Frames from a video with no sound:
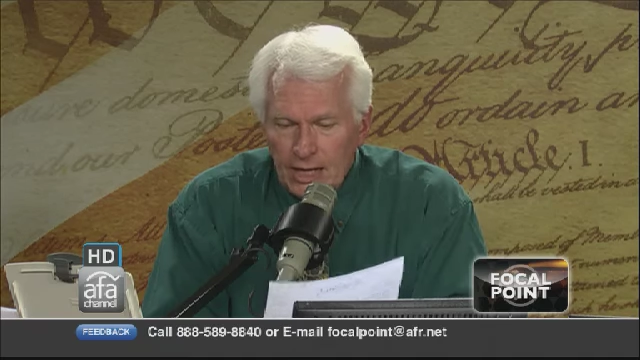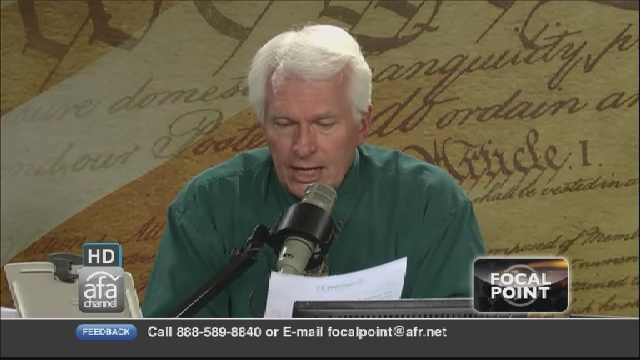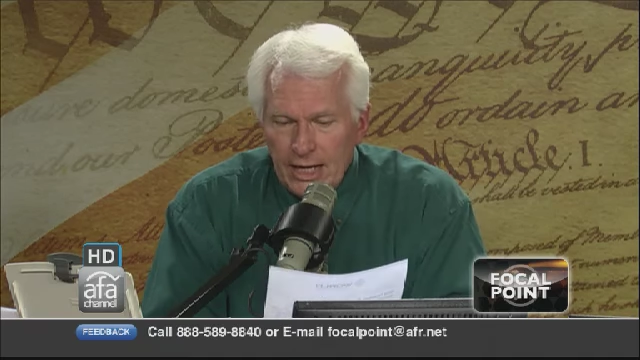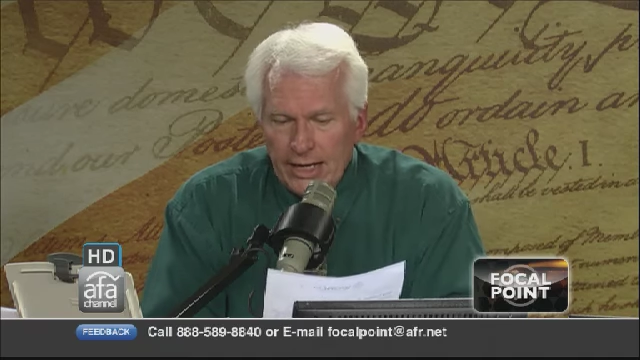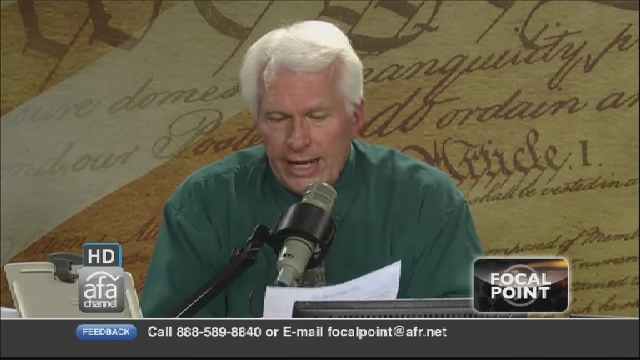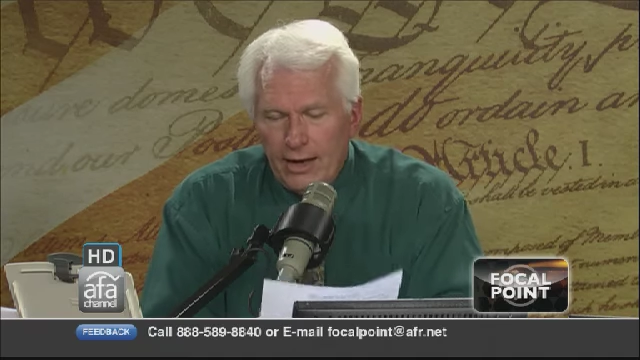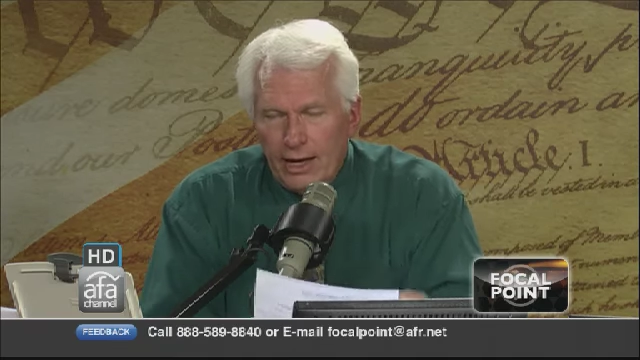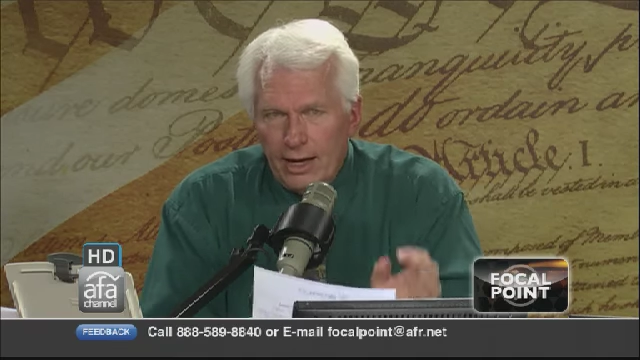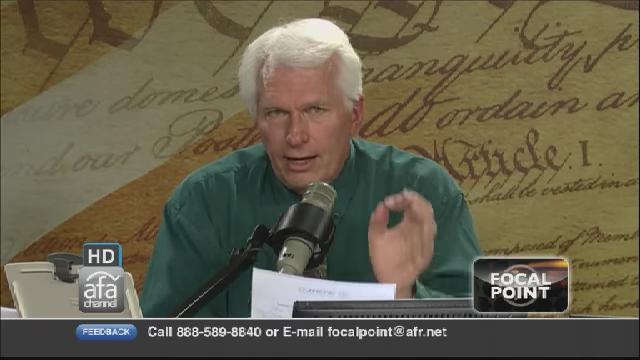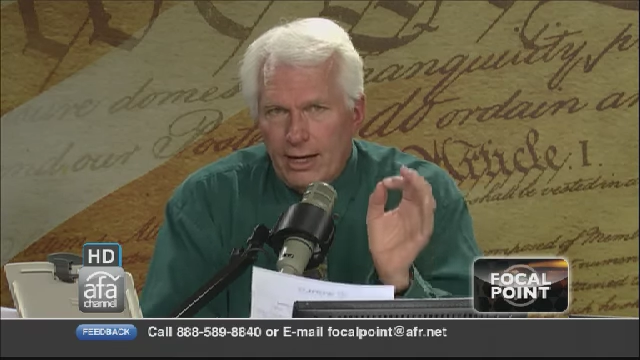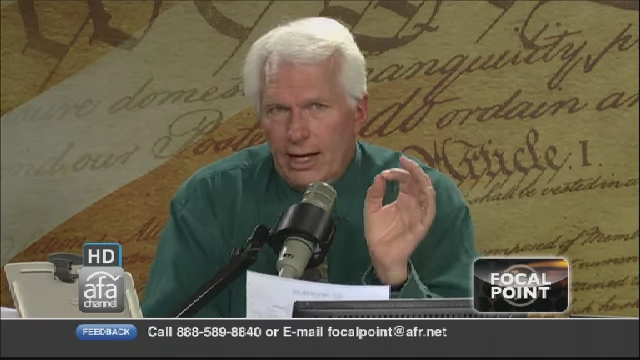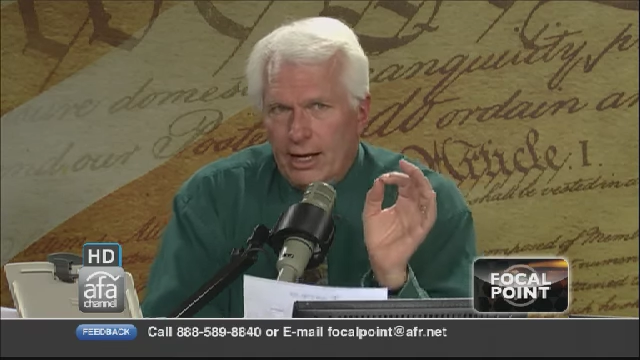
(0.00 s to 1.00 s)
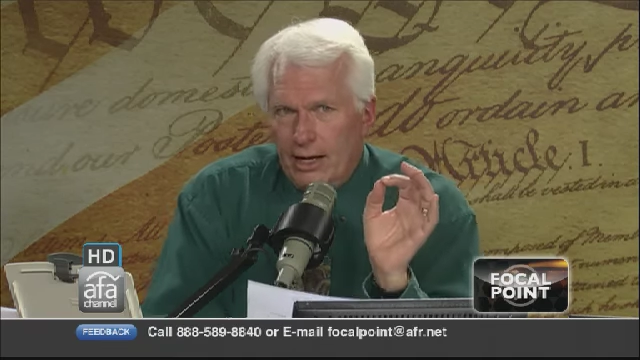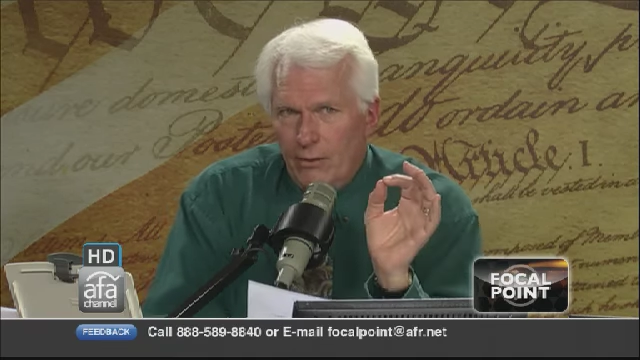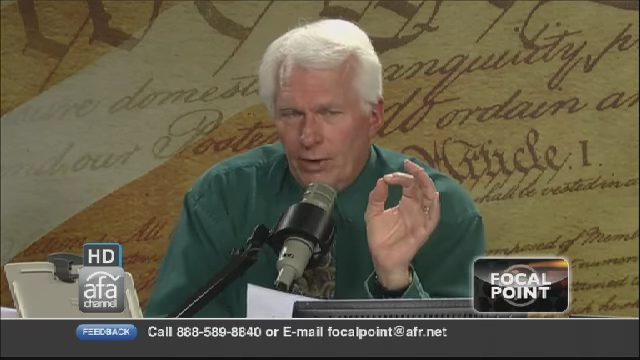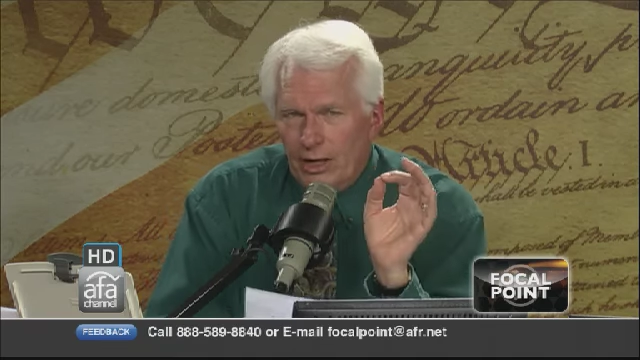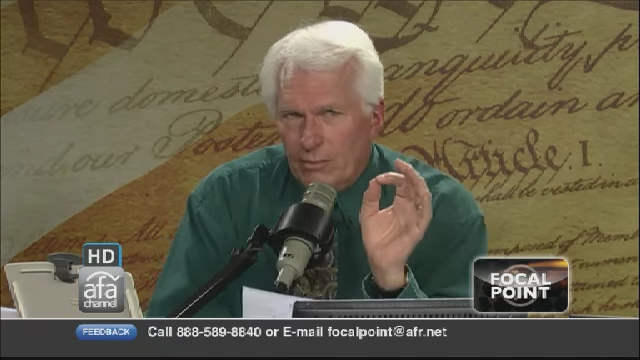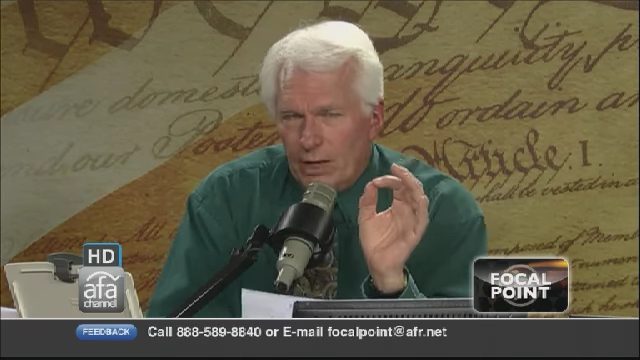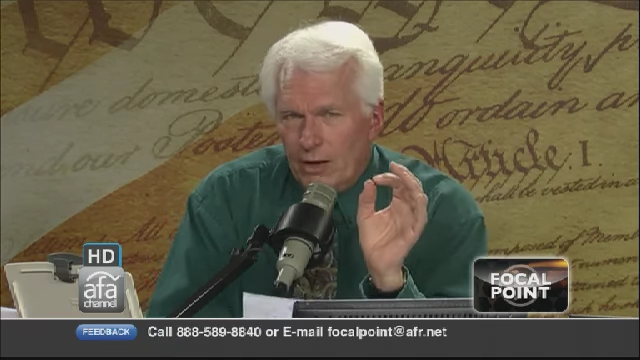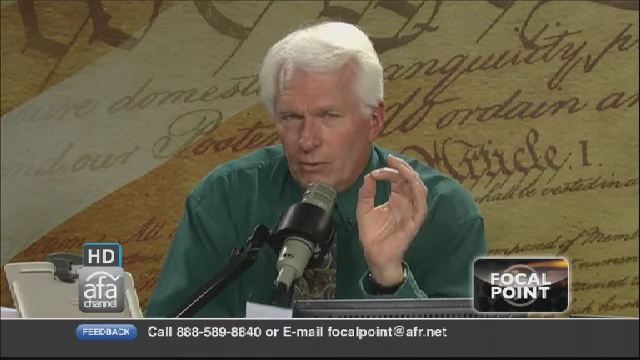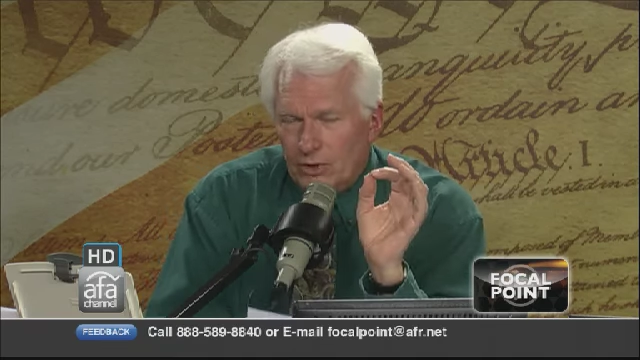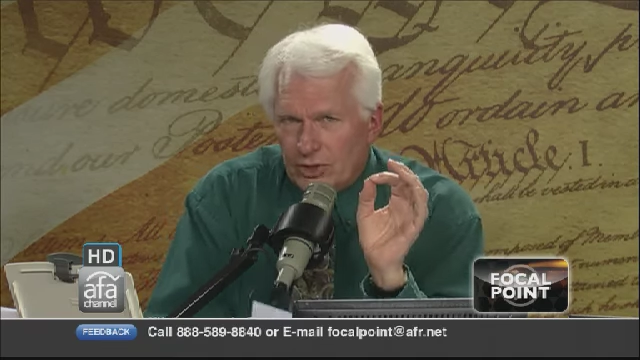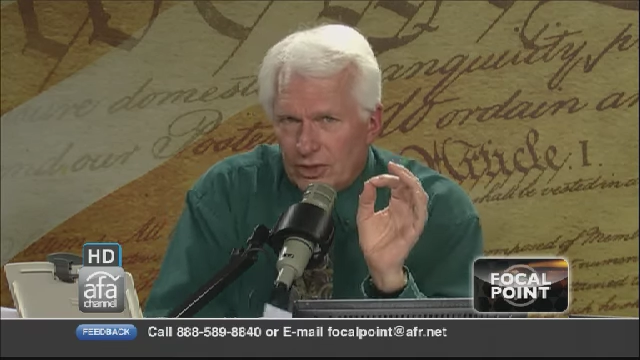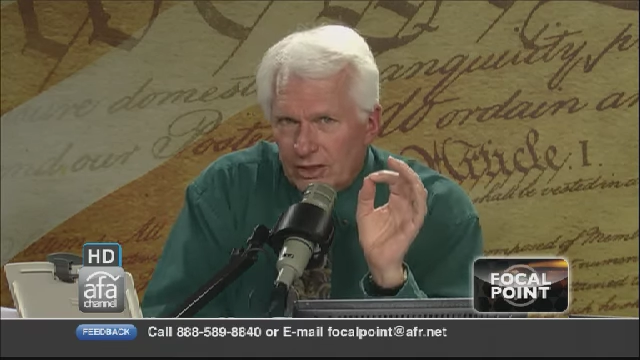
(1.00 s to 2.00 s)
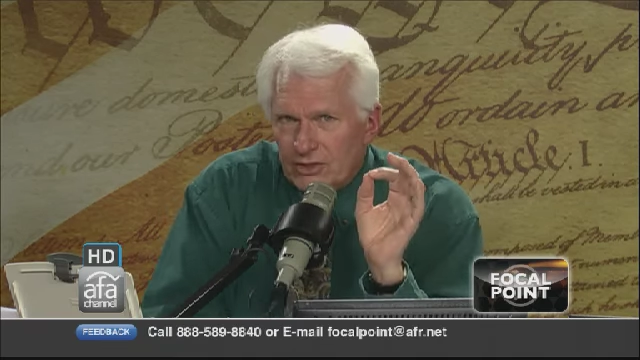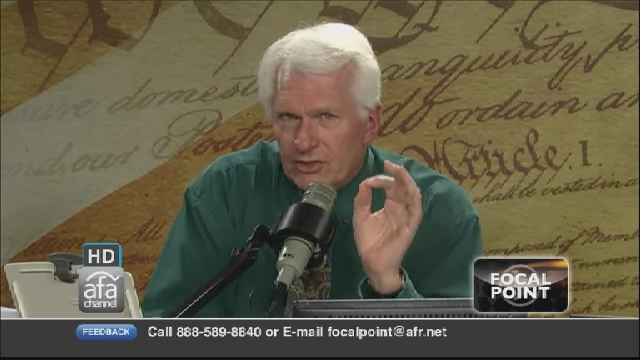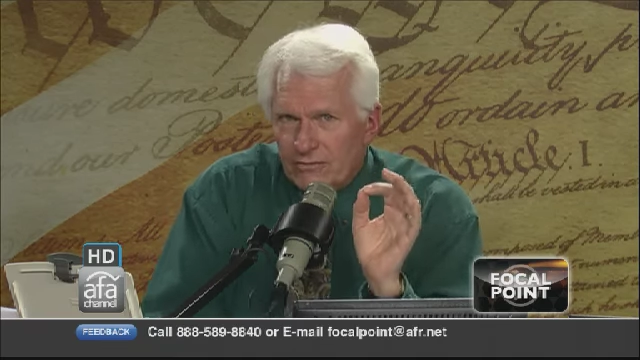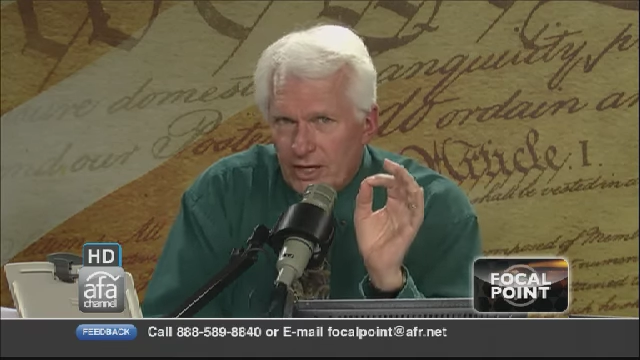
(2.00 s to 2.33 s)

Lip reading: Now, I want you to listen